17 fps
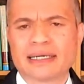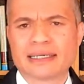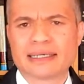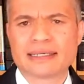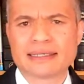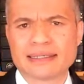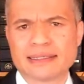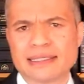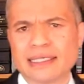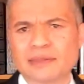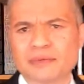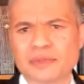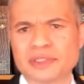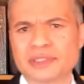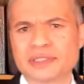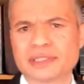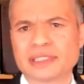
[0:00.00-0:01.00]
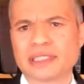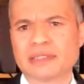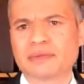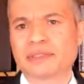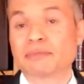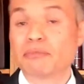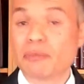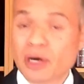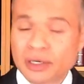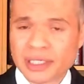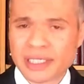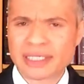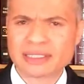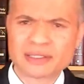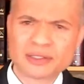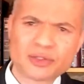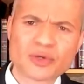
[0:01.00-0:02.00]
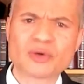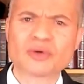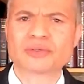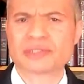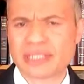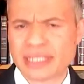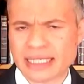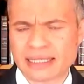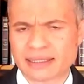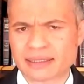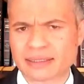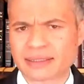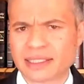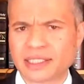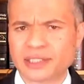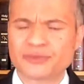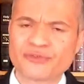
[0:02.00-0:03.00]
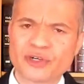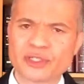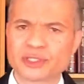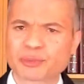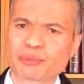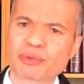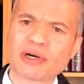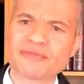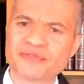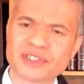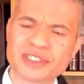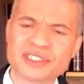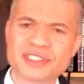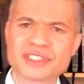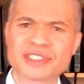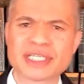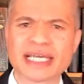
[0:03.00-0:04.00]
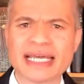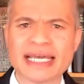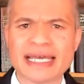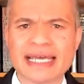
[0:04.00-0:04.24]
he was mocking and taunting these false prophets,